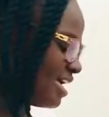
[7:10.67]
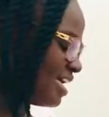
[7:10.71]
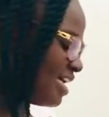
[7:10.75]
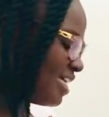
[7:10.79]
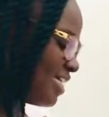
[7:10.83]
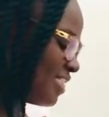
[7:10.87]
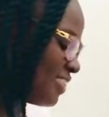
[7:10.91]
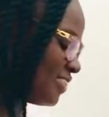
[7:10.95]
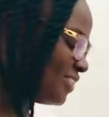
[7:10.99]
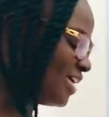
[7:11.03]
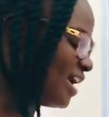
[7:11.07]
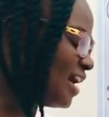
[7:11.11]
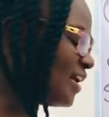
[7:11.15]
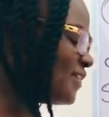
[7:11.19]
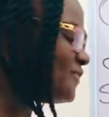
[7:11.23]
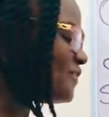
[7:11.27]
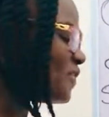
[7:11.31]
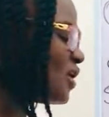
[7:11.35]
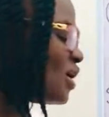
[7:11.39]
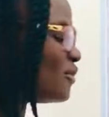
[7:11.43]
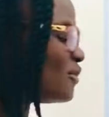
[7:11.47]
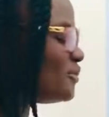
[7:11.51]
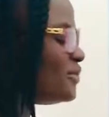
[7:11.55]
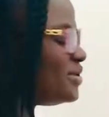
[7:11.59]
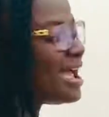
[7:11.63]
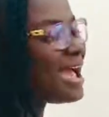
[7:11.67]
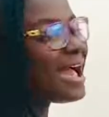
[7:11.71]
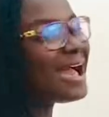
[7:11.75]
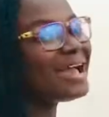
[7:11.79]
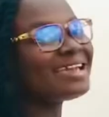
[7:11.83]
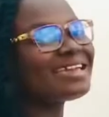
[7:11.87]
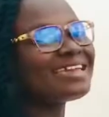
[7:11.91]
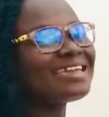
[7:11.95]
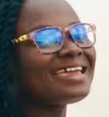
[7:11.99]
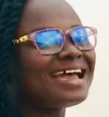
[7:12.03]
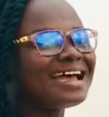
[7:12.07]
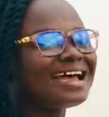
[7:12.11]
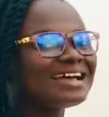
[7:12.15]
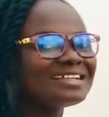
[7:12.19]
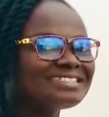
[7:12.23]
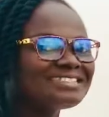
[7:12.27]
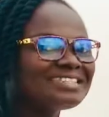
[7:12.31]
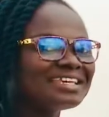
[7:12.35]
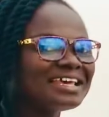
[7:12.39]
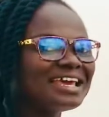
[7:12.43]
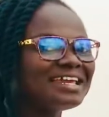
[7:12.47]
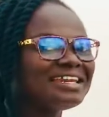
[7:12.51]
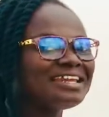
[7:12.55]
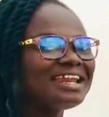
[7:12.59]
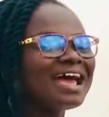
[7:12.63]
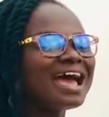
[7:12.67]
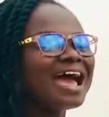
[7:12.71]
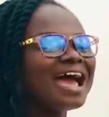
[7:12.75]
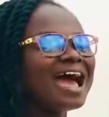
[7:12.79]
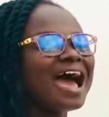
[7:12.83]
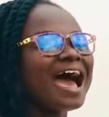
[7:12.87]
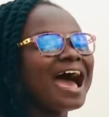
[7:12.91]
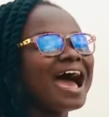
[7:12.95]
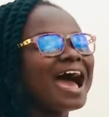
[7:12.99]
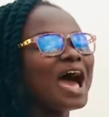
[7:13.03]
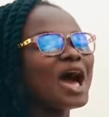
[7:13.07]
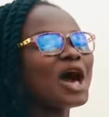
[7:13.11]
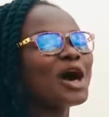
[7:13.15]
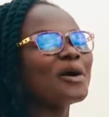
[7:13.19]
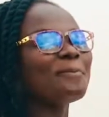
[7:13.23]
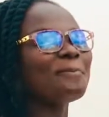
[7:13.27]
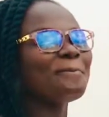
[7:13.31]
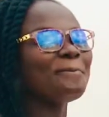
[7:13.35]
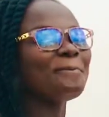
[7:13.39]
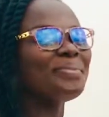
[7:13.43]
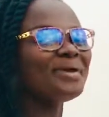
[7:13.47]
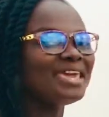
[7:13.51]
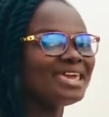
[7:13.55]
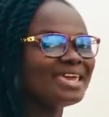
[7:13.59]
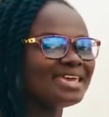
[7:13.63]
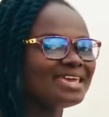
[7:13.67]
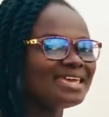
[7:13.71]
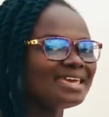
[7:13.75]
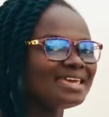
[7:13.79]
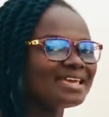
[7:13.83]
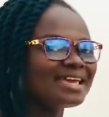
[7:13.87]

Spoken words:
Therefore, we are getting our P